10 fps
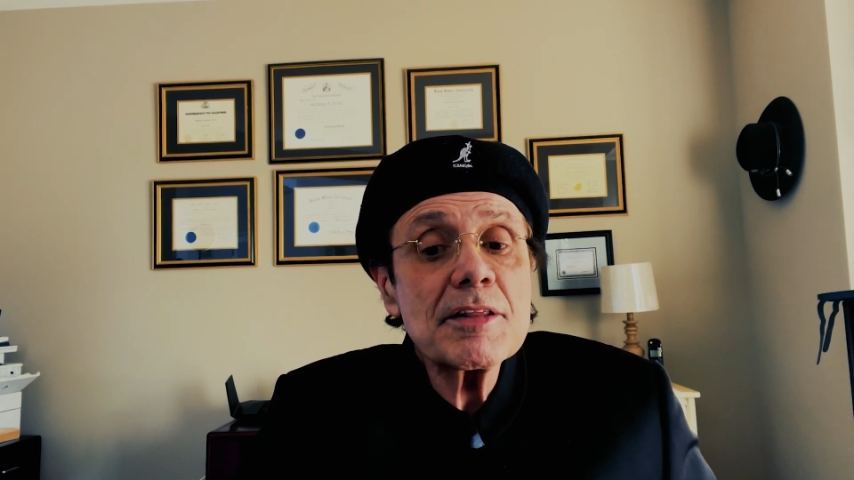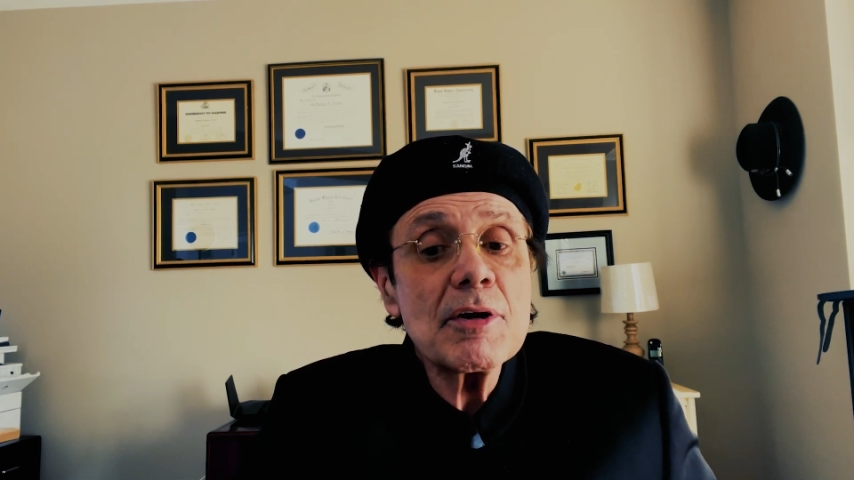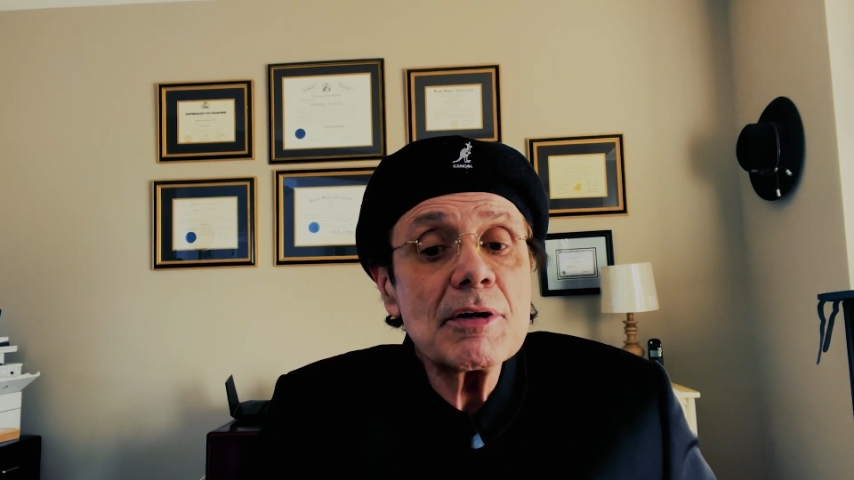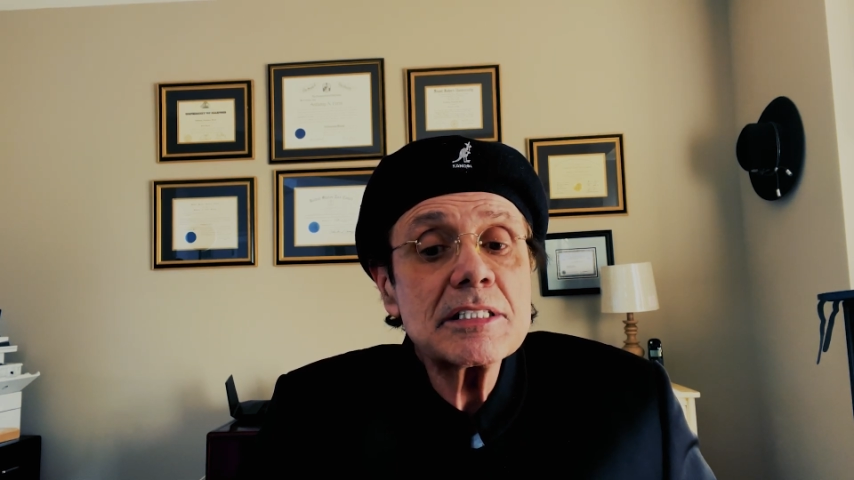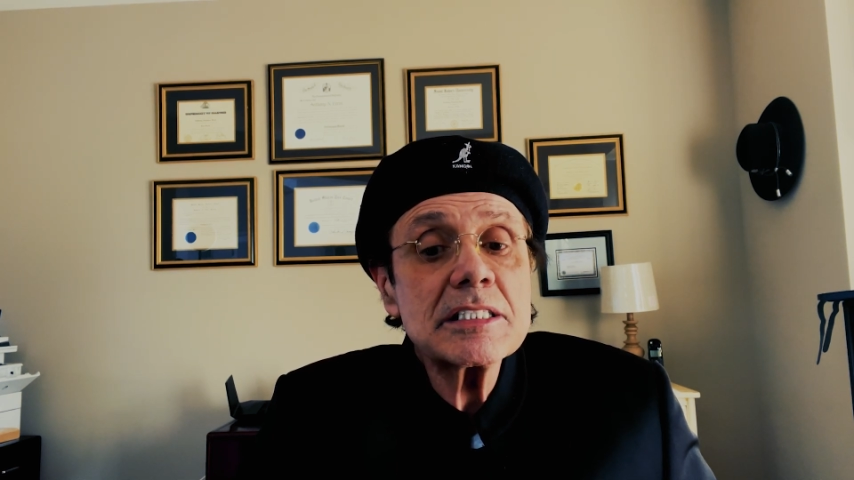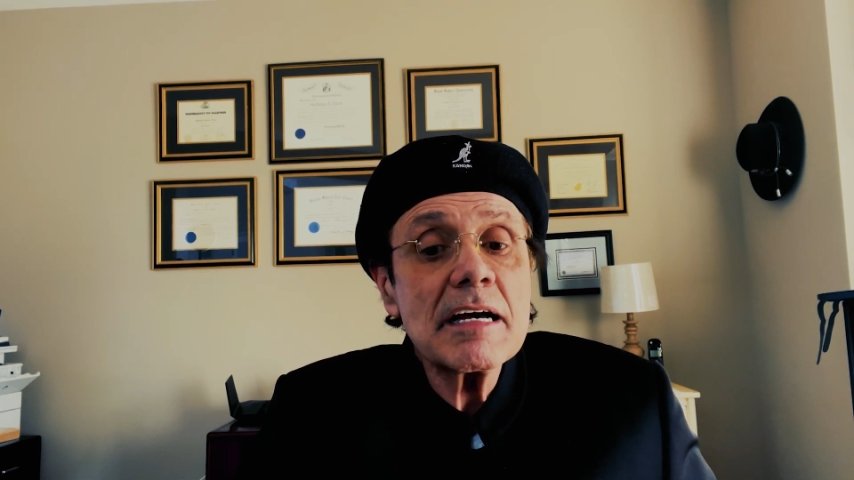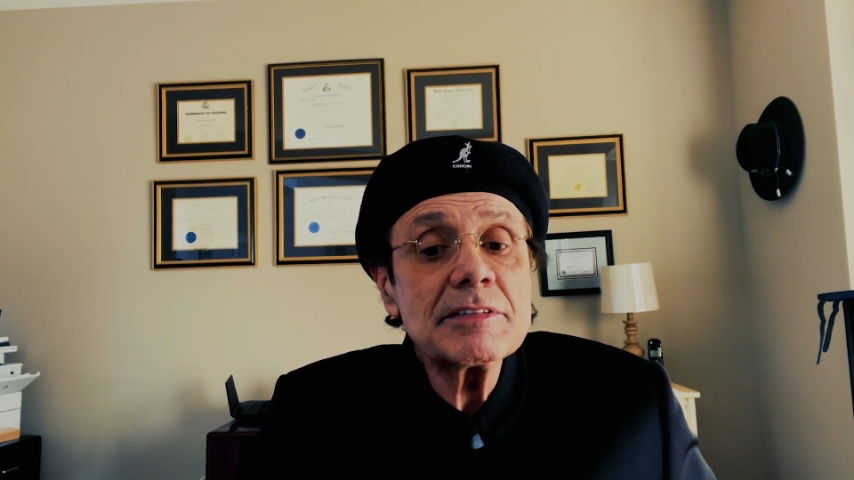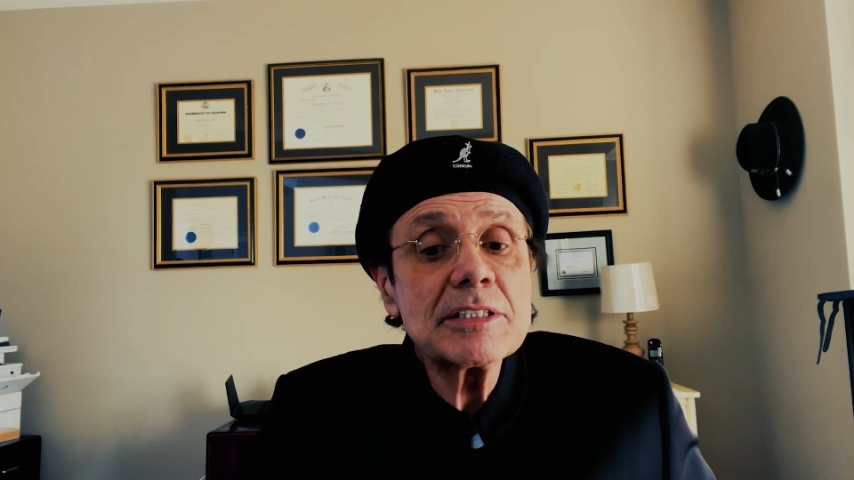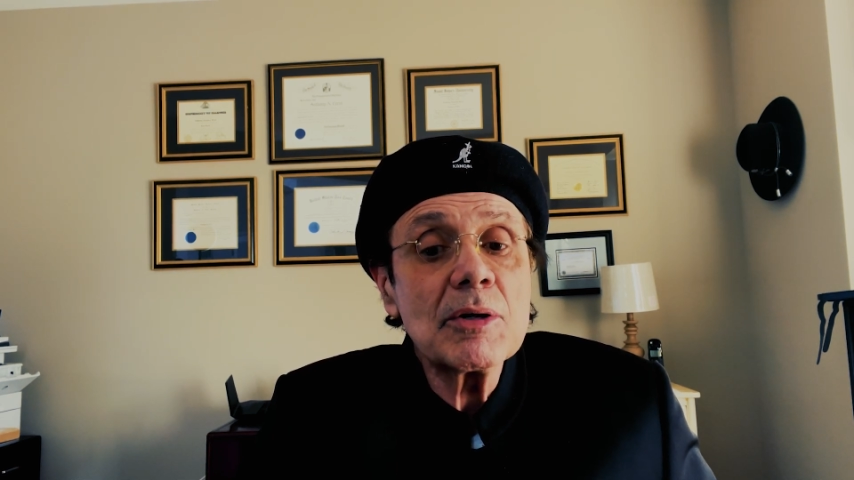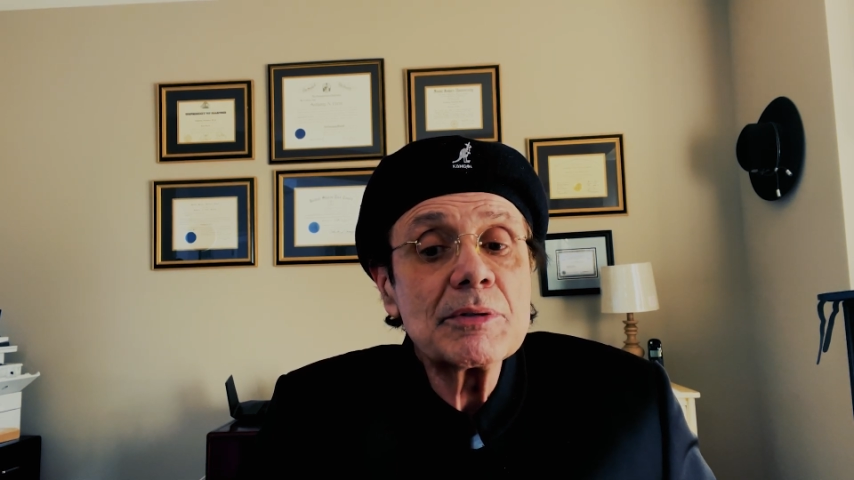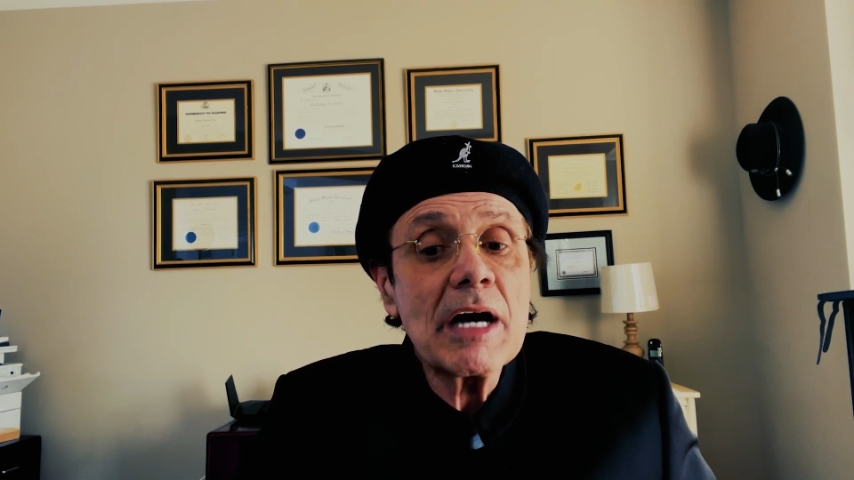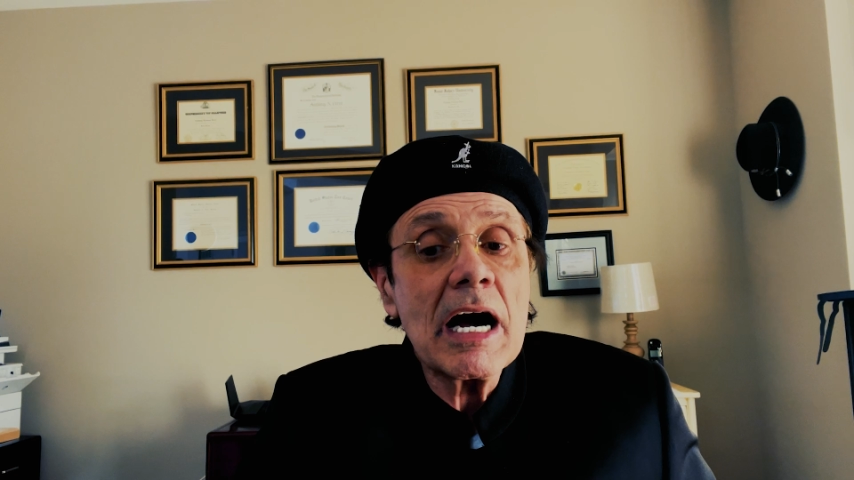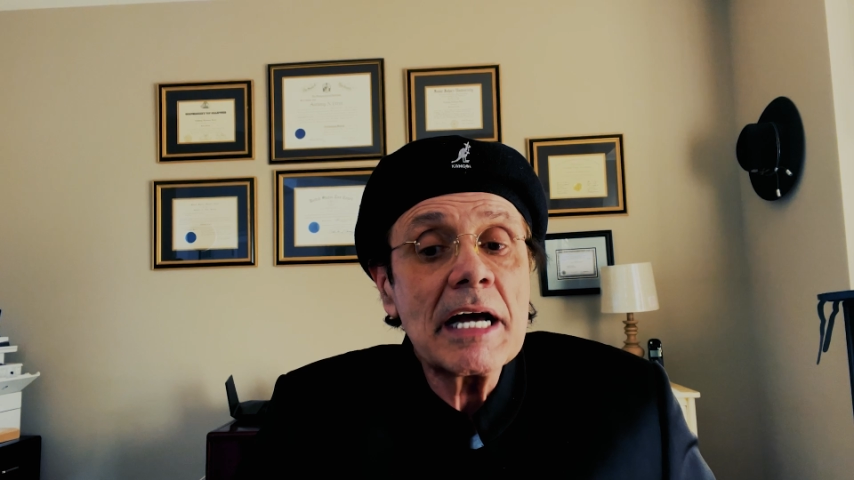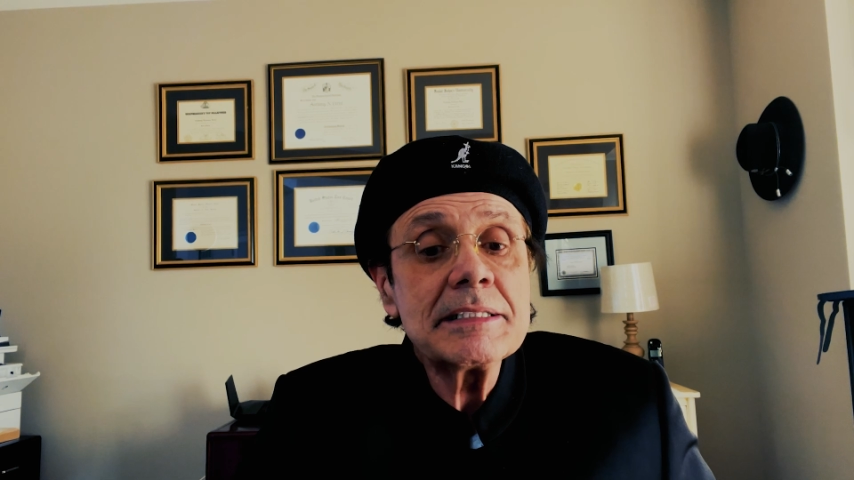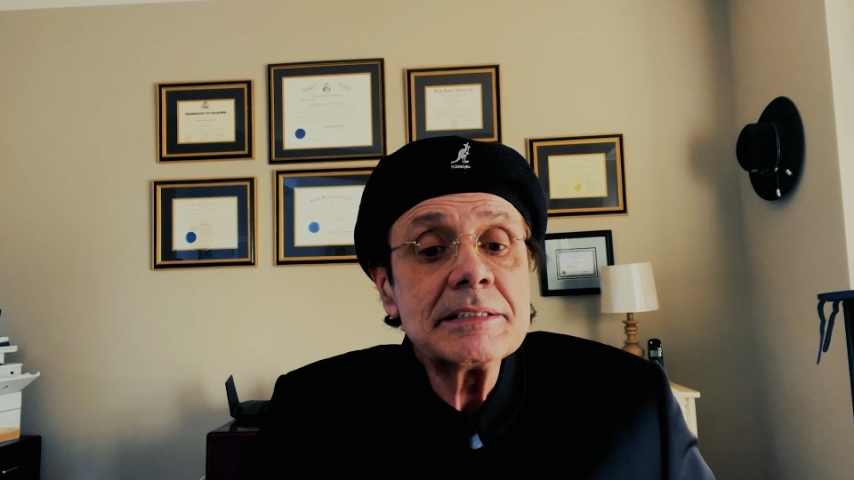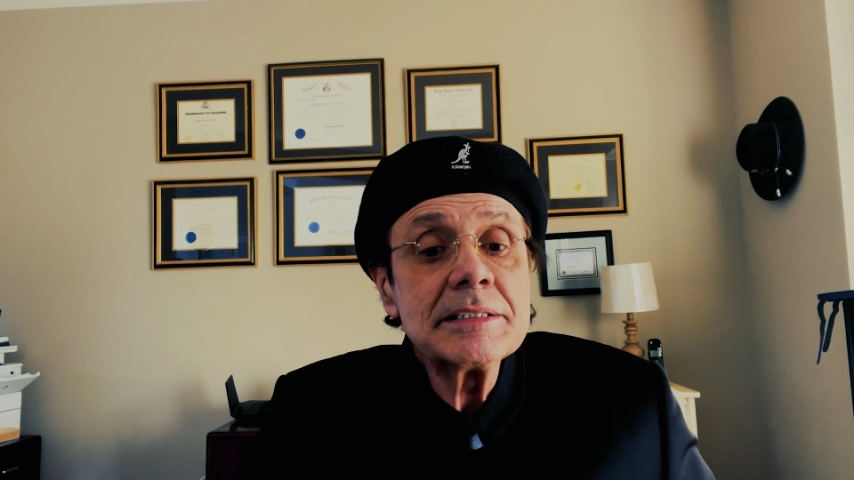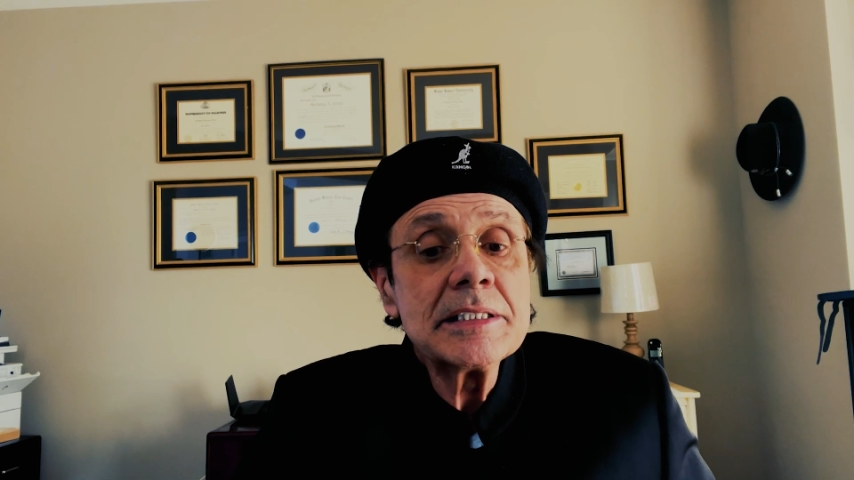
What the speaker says: 3709